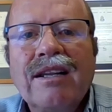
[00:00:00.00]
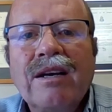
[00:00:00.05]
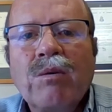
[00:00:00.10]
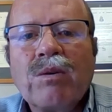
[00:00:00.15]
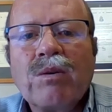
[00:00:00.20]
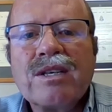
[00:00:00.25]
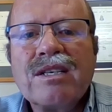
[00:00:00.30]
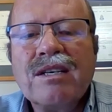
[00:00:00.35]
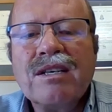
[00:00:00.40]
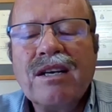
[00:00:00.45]

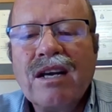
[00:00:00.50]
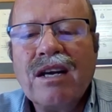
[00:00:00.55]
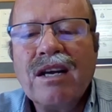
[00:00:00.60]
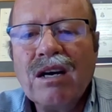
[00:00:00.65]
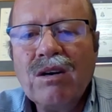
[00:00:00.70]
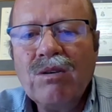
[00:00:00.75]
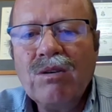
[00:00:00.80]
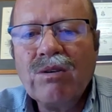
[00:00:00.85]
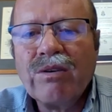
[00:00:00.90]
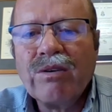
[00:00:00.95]
there was
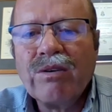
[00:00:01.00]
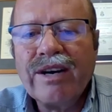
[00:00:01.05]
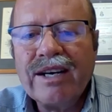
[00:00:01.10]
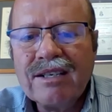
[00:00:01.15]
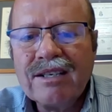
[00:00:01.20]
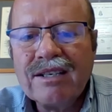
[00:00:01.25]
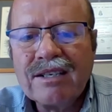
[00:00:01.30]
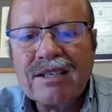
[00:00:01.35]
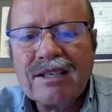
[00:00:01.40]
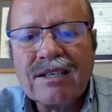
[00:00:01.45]
no
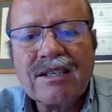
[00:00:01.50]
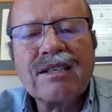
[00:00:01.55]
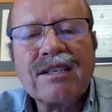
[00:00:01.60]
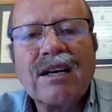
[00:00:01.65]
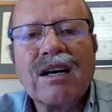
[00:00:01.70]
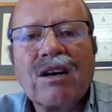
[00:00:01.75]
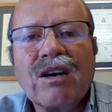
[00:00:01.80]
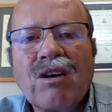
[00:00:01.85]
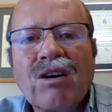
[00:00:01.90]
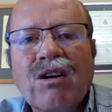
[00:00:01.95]
registered
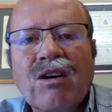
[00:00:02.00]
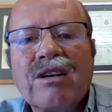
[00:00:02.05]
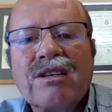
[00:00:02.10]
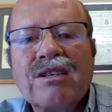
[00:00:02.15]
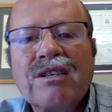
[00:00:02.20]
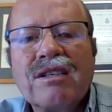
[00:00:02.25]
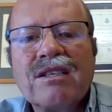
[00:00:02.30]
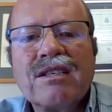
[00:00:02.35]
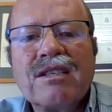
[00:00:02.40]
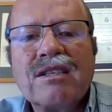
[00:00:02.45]

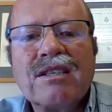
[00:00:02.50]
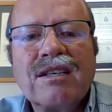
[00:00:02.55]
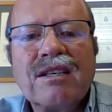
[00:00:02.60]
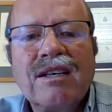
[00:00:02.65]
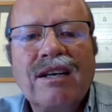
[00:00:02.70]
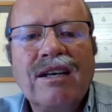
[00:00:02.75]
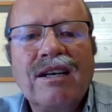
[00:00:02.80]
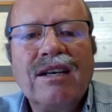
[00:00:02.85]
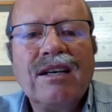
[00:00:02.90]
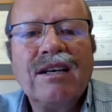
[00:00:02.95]

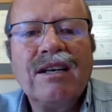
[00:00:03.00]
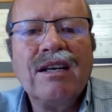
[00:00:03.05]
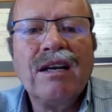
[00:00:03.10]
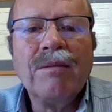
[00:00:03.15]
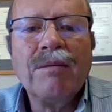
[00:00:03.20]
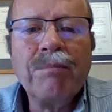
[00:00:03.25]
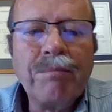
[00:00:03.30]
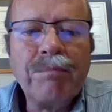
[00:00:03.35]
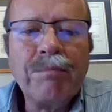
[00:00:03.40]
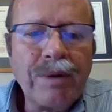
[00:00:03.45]
psychologist in
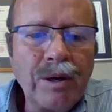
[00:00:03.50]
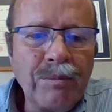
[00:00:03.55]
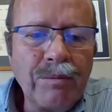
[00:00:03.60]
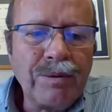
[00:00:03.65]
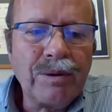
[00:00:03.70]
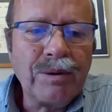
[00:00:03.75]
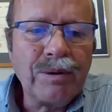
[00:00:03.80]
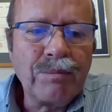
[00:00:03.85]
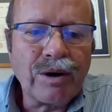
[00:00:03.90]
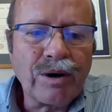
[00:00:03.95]

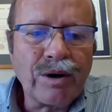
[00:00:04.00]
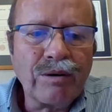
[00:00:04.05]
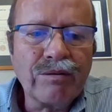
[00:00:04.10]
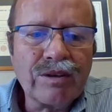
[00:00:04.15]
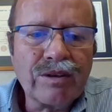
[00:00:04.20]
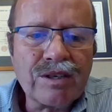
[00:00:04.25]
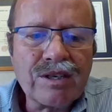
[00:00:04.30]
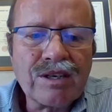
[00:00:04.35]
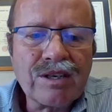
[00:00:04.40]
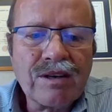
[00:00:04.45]
Limpopo
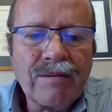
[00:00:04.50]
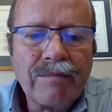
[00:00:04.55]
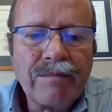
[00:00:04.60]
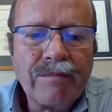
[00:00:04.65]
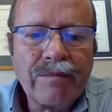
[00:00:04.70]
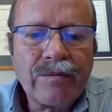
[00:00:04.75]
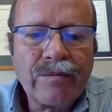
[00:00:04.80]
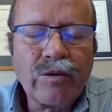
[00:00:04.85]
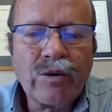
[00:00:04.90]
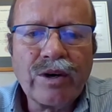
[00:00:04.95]
province,
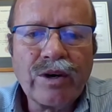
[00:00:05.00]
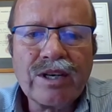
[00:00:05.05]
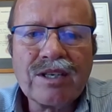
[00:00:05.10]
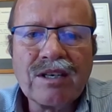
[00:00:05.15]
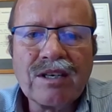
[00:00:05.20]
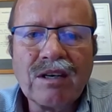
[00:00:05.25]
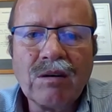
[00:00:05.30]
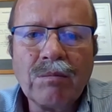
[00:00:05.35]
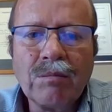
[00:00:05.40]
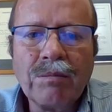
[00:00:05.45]
for
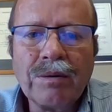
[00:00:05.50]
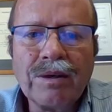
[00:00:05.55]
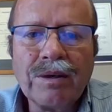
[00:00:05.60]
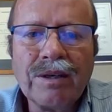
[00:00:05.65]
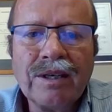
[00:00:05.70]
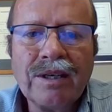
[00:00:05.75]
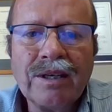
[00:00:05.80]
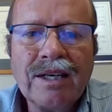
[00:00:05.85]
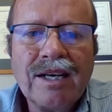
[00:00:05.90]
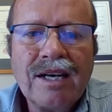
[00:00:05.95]

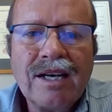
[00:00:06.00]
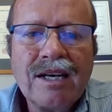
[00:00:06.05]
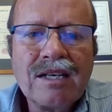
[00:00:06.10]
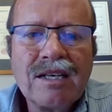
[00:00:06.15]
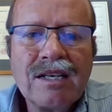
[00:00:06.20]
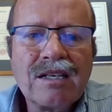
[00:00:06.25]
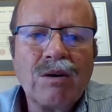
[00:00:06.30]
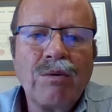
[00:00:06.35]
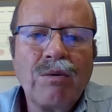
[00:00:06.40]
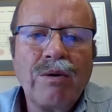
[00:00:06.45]
example.
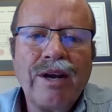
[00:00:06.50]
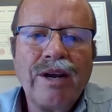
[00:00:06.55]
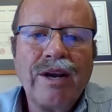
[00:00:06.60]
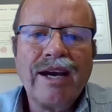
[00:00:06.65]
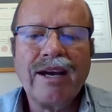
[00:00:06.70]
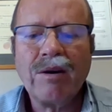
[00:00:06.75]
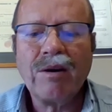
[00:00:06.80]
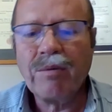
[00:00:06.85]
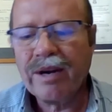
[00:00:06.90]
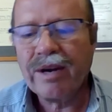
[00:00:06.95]
So
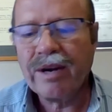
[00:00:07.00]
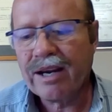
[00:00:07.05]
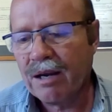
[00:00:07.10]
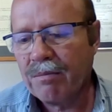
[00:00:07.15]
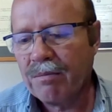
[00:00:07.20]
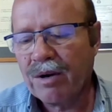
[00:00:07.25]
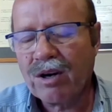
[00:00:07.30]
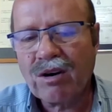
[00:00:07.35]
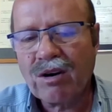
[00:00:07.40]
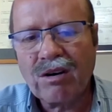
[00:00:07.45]
we
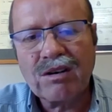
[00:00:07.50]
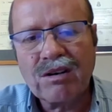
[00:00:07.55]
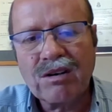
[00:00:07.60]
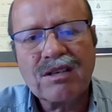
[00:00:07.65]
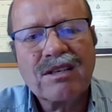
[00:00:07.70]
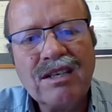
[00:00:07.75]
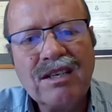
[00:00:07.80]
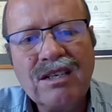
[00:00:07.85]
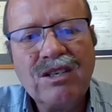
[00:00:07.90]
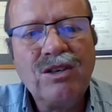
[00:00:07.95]
came
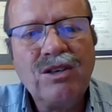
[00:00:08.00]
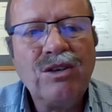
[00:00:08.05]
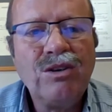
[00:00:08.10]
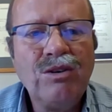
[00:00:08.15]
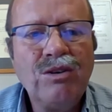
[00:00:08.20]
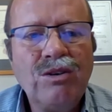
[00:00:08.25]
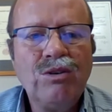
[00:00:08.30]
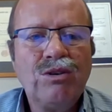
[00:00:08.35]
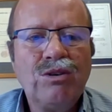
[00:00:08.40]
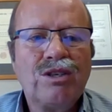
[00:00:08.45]
across these
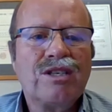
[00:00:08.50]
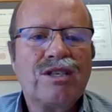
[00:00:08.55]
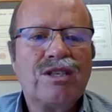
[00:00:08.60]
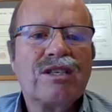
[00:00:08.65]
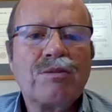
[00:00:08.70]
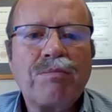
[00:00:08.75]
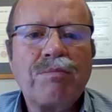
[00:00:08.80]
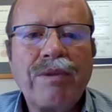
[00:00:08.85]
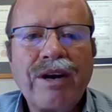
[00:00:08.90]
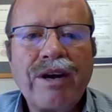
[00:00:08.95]
huge
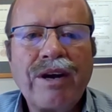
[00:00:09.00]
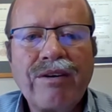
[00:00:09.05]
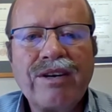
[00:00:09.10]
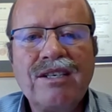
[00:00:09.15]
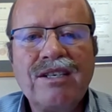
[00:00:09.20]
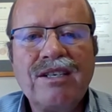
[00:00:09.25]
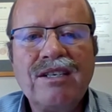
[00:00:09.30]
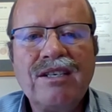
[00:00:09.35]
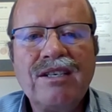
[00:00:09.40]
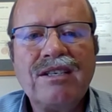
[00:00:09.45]

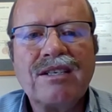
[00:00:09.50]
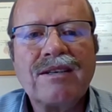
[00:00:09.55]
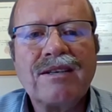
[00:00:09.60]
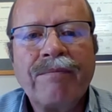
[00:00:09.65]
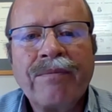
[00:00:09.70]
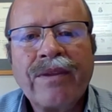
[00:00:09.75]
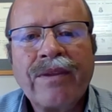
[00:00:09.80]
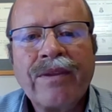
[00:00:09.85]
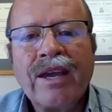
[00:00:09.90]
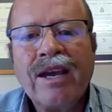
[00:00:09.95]

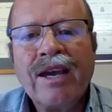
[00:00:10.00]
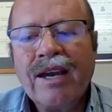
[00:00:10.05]
disparities.